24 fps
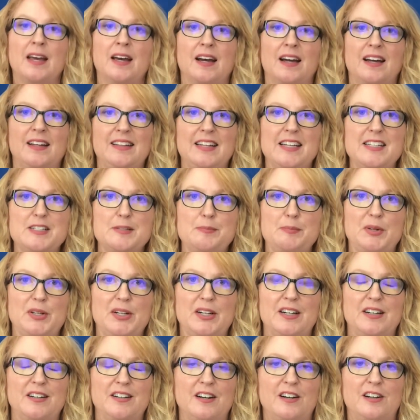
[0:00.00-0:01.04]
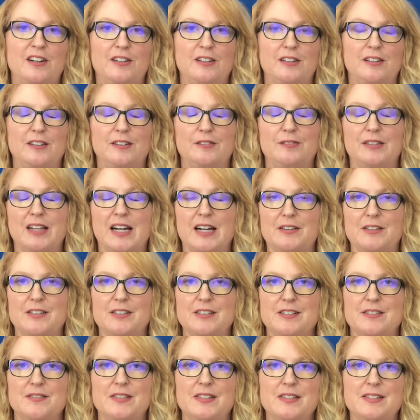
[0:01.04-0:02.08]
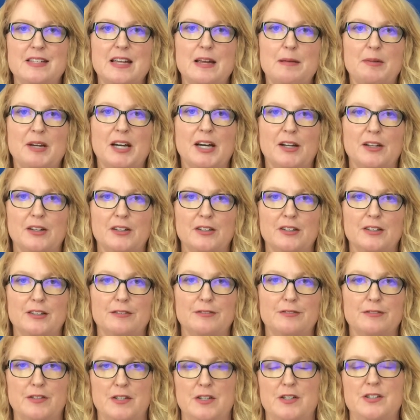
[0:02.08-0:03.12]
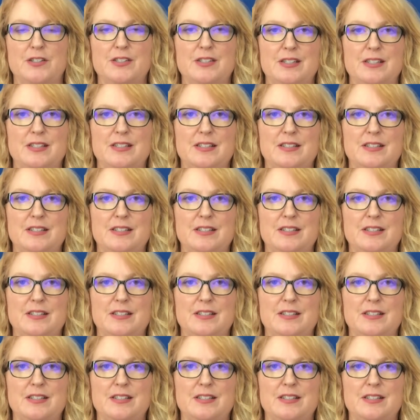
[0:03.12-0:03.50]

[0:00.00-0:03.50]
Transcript: I like to put on all the flowers of the same color first,